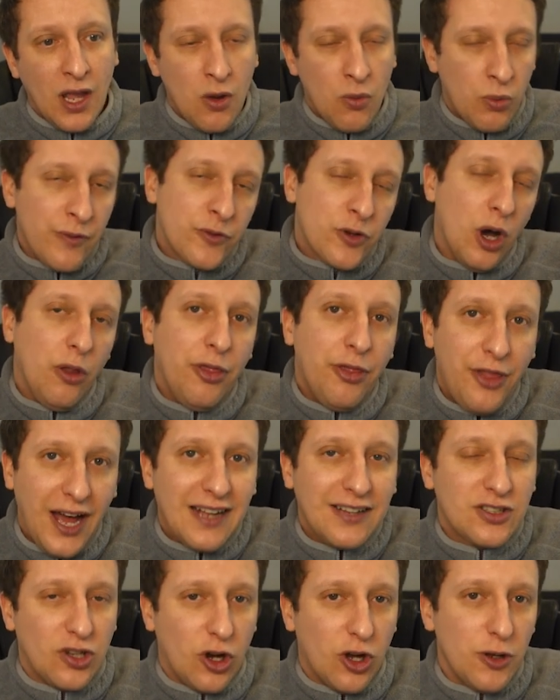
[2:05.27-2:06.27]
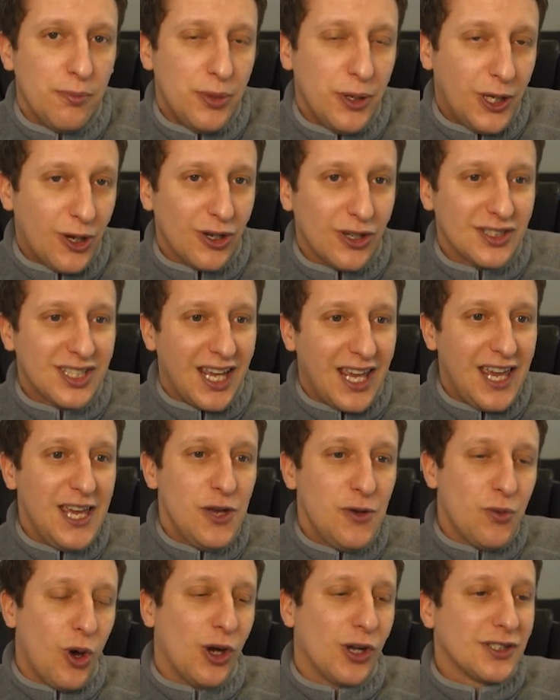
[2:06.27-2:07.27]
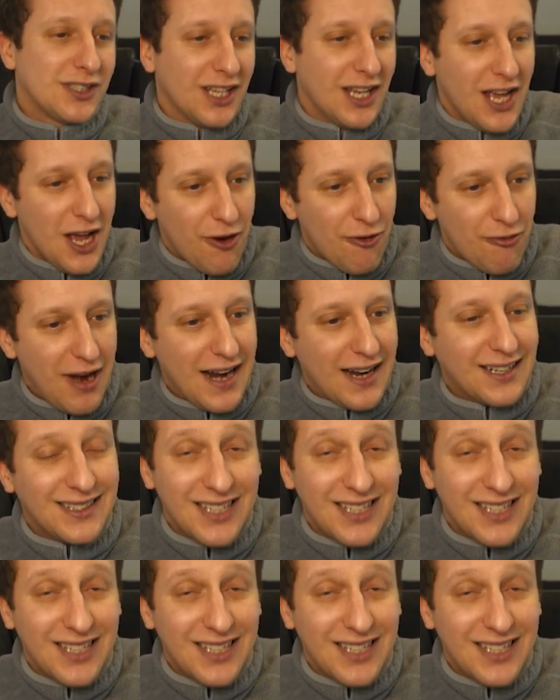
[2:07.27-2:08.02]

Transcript: We've got that on because he was ranked